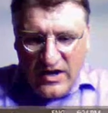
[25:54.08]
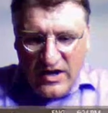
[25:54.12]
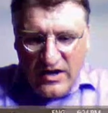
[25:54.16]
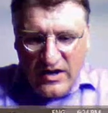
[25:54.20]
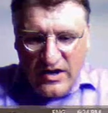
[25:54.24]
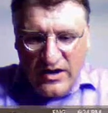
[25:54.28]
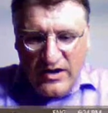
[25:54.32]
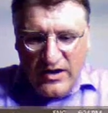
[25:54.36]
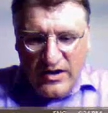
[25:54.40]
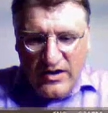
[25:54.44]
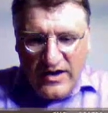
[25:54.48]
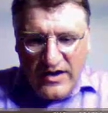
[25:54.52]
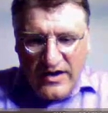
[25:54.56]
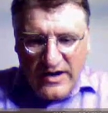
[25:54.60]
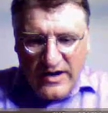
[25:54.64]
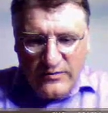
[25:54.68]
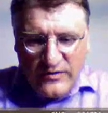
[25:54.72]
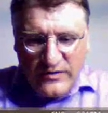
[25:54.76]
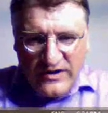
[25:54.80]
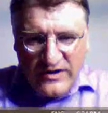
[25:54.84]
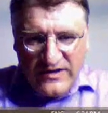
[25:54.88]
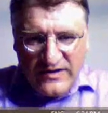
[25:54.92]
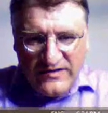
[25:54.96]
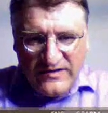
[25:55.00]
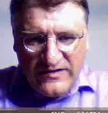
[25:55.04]

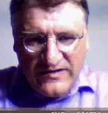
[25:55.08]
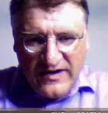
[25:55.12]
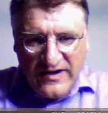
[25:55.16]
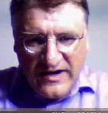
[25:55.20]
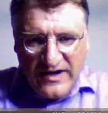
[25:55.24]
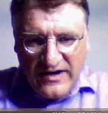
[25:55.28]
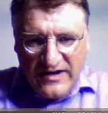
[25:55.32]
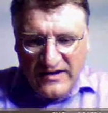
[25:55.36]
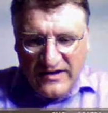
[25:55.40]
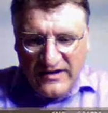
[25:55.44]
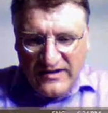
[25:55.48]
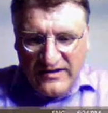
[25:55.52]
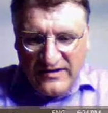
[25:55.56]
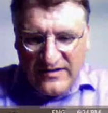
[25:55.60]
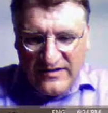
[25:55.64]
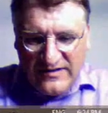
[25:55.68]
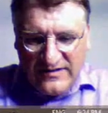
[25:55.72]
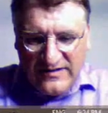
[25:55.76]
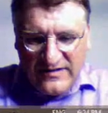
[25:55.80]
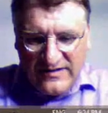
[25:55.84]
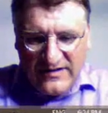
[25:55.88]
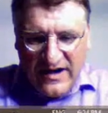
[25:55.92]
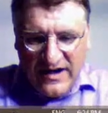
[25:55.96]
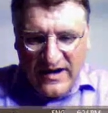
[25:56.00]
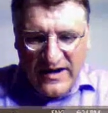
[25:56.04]
and we're going to say
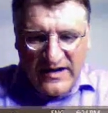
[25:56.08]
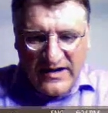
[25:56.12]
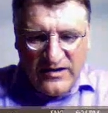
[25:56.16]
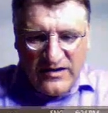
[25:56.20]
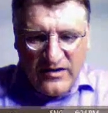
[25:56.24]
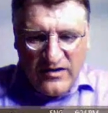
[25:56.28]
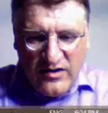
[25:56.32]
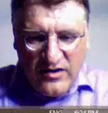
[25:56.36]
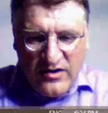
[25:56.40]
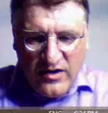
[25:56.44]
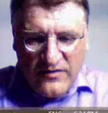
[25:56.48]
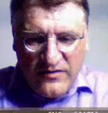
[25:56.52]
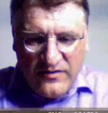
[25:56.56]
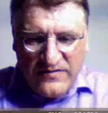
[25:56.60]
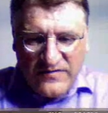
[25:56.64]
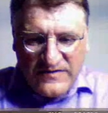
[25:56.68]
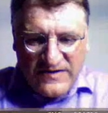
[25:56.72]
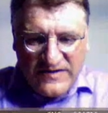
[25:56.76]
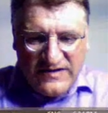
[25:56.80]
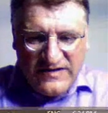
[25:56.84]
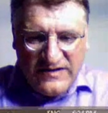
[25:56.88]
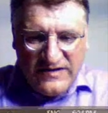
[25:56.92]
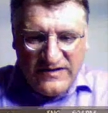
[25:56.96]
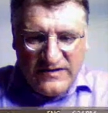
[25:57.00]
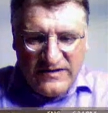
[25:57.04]
sine
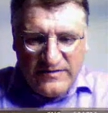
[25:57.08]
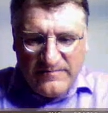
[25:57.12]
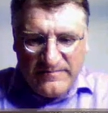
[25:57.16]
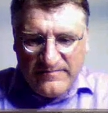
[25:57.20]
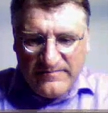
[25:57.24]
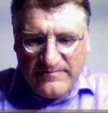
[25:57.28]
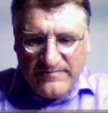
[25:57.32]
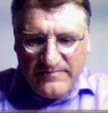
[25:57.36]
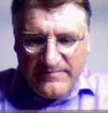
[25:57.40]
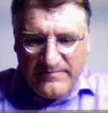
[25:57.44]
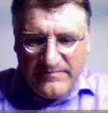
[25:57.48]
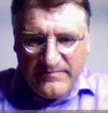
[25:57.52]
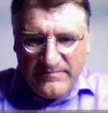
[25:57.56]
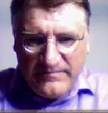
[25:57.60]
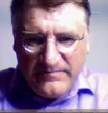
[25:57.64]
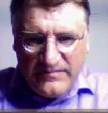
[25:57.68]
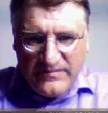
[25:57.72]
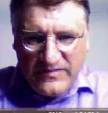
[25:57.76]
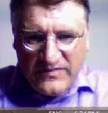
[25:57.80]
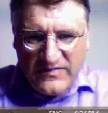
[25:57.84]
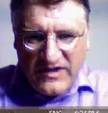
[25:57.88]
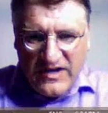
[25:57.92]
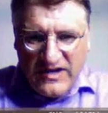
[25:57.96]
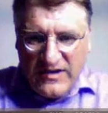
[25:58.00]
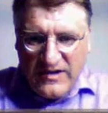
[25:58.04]
of t.
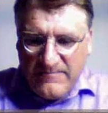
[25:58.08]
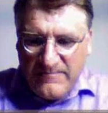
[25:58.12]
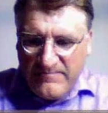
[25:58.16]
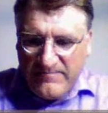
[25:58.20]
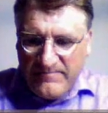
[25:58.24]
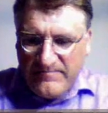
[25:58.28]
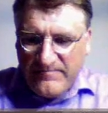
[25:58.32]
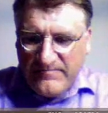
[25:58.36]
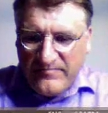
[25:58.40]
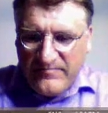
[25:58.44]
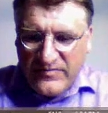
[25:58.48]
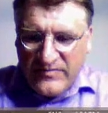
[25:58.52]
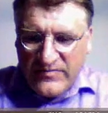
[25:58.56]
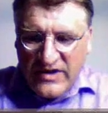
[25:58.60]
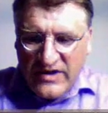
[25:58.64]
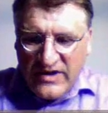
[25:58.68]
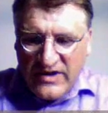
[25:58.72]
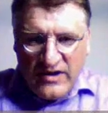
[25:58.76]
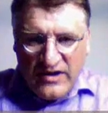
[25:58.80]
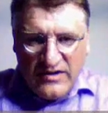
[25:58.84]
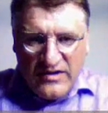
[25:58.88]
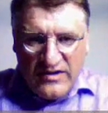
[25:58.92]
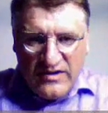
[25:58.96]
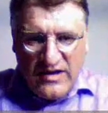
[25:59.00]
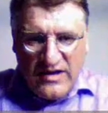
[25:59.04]
Okay,
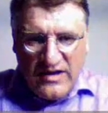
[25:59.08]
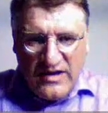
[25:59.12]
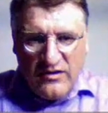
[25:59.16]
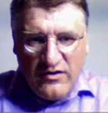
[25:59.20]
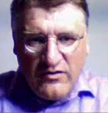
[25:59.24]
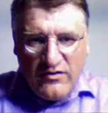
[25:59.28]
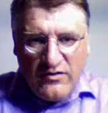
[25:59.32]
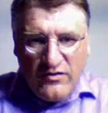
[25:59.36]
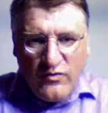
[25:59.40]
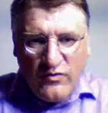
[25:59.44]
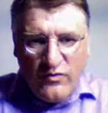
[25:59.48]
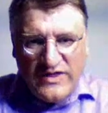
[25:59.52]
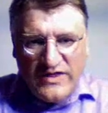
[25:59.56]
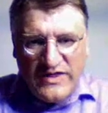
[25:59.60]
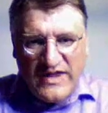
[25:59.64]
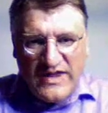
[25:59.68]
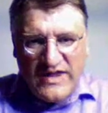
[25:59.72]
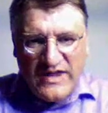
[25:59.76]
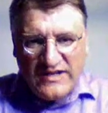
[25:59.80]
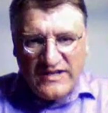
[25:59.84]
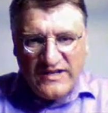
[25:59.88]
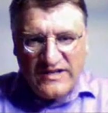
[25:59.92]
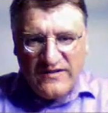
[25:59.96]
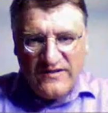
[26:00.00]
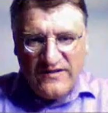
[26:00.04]
now what
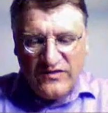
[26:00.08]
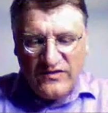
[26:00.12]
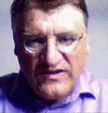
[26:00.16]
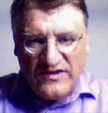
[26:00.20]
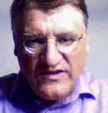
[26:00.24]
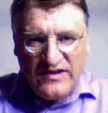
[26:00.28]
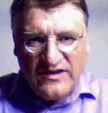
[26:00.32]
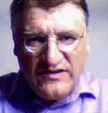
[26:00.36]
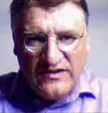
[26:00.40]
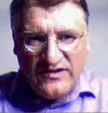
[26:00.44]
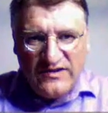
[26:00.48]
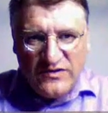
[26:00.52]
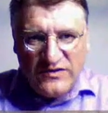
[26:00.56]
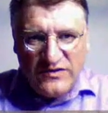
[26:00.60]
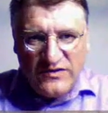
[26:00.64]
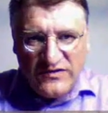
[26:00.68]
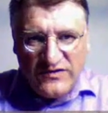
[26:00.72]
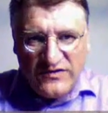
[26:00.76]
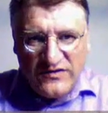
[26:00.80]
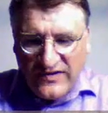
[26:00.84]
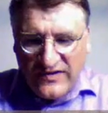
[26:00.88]
that gives is the